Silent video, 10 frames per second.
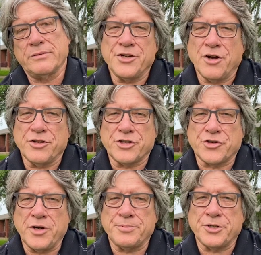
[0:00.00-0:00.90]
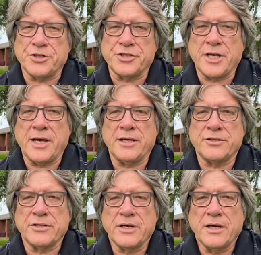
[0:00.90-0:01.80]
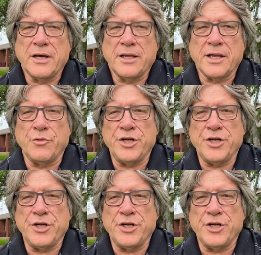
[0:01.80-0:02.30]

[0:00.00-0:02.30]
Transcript: You know, the scripture says that